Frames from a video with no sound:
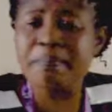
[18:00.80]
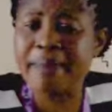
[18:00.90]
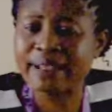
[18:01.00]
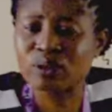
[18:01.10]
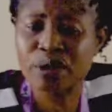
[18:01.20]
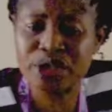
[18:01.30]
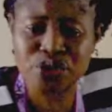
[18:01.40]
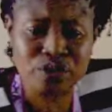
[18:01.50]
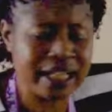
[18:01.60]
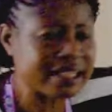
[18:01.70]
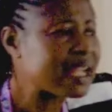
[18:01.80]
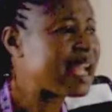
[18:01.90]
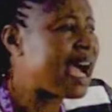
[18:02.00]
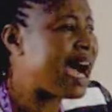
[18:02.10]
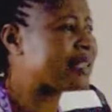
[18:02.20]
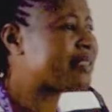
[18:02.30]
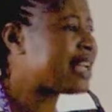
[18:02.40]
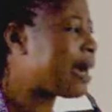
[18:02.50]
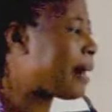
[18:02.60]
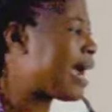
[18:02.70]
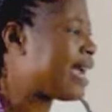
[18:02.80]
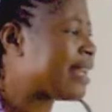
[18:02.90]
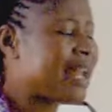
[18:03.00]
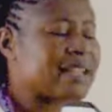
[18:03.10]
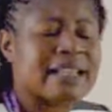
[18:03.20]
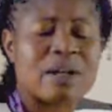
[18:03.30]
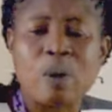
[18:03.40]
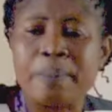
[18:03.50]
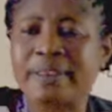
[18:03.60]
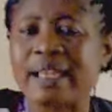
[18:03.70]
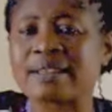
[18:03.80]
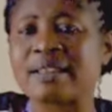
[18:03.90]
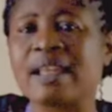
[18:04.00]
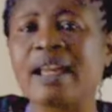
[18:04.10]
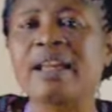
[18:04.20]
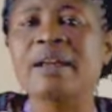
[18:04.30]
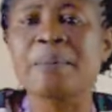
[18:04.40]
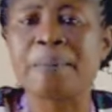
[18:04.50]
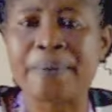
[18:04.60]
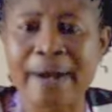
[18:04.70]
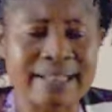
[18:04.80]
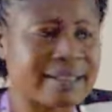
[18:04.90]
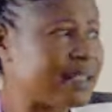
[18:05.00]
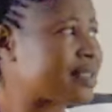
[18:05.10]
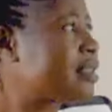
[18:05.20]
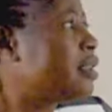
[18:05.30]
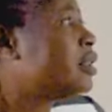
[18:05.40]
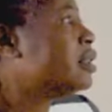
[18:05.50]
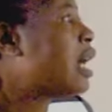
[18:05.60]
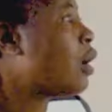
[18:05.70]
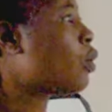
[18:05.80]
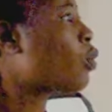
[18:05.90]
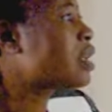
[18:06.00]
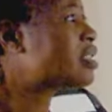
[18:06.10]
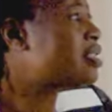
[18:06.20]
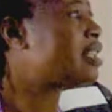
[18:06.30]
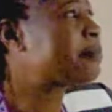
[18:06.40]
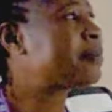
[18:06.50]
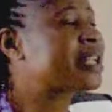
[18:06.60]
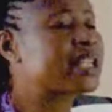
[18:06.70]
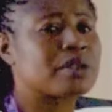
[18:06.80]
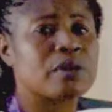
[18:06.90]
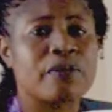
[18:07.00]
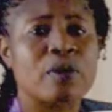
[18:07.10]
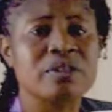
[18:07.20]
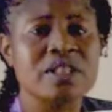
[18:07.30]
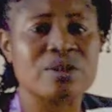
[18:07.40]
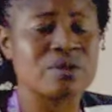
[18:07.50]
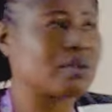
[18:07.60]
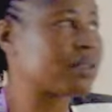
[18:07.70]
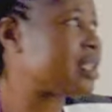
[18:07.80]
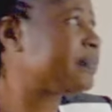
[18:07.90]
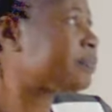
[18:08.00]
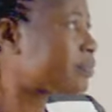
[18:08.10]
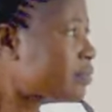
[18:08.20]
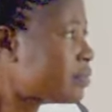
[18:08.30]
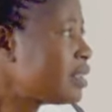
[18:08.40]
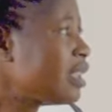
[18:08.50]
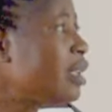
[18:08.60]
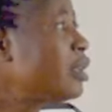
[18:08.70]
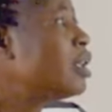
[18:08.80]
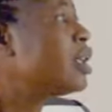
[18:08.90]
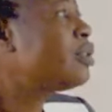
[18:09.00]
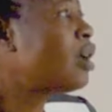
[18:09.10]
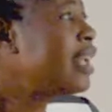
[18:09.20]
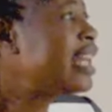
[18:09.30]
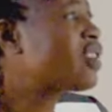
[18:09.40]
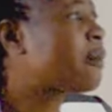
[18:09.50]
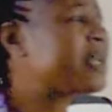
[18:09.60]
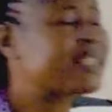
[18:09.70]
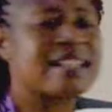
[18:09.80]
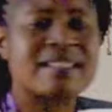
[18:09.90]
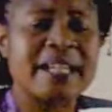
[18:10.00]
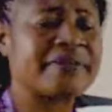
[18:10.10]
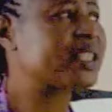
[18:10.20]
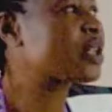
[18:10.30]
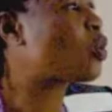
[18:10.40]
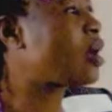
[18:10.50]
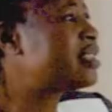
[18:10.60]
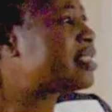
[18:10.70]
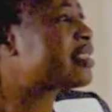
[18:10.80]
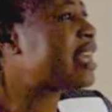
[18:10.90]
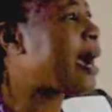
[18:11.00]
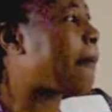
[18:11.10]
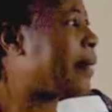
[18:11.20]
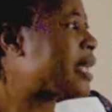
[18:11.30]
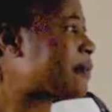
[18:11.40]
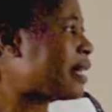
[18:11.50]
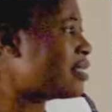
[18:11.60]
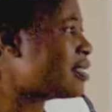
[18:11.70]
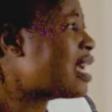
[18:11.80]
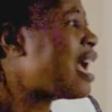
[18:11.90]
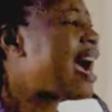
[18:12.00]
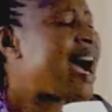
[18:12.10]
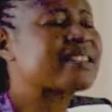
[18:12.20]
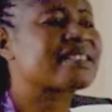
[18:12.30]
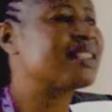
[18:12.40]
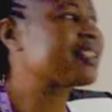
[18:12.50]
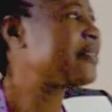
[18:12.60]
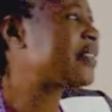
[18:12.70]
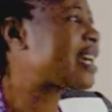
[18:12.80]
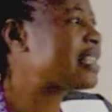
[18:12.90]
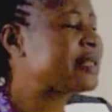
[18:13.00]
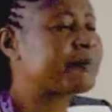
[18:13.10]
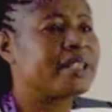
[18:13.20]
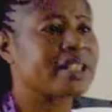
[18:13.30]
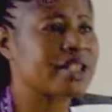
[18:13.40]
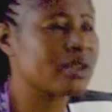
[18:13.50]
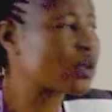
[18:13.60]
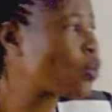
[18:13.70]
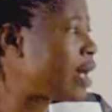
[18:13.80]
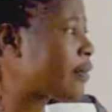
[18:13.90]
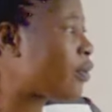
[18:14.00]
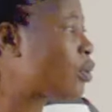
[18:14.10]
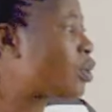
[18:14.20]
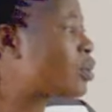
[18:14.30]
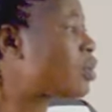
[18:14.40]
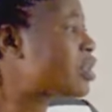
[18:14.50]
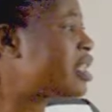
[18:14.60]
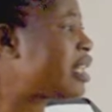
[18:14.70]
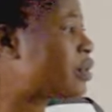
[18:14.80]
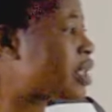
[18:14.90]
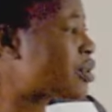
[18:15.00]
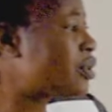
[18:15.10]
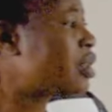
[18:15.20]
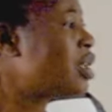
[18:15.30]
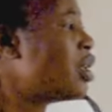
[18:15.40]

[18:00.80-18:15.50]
mentor the students and thereby enhance their competence in the practice. Now, what is the implication of all this to nursing? Knowledge of patient safety, quality care, and best practices has significant implications. One, for nursing education,